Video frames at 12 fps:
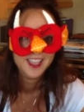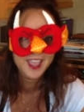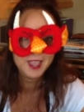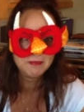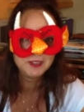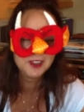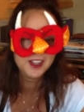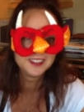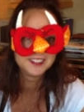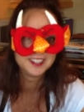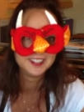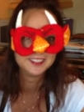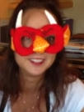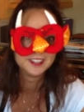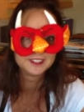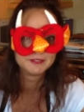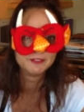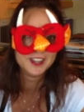Happy hauntings.
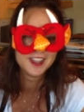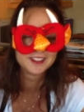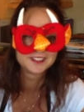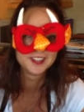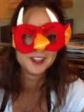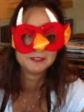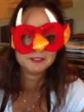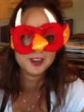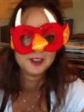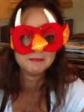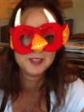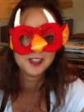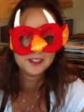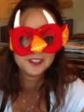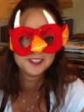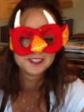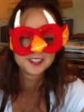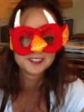It's Vanessa from
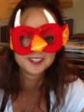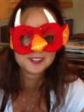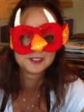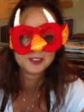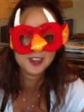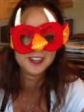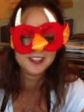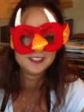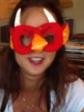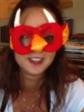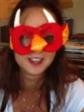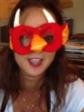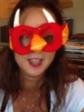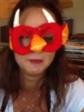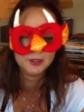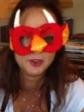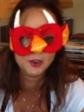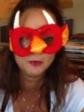
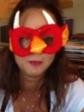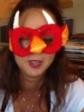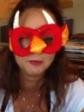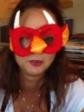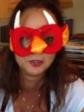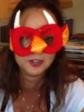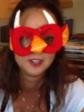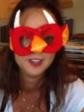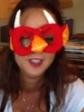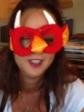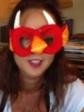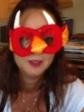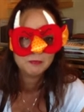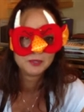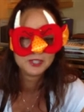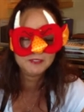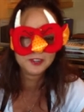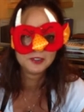healthysuccesstraining.com. And oh my word,
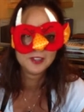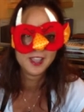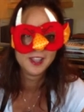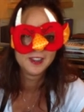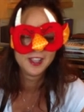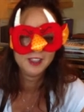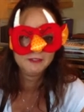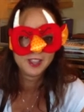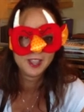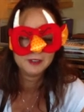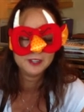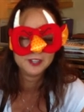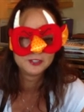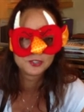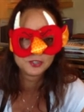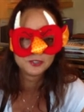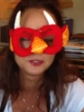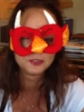believe it or not, I've got a
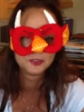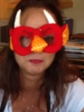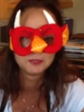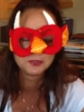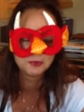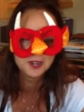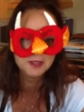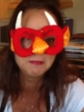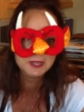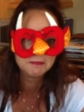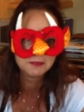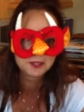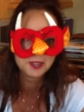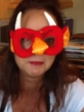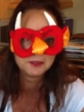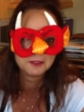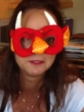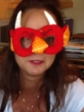church group of 20 people
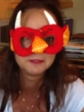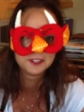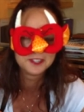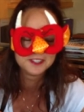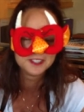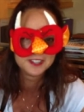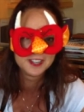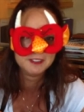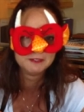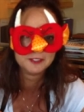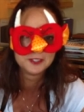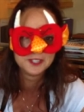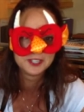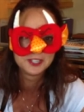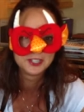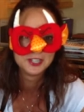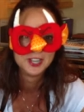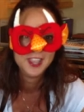coming over for tonight for
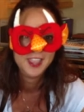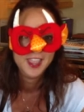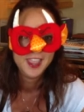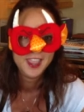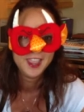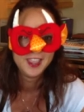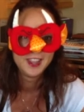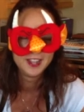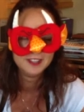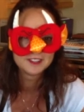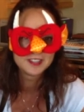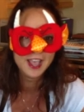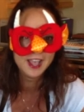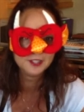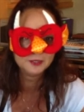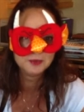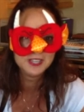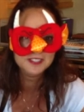dinner. And it's
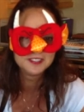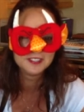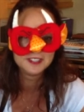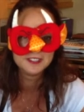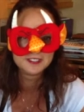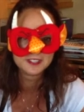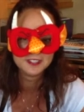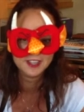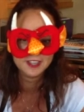Halloween season.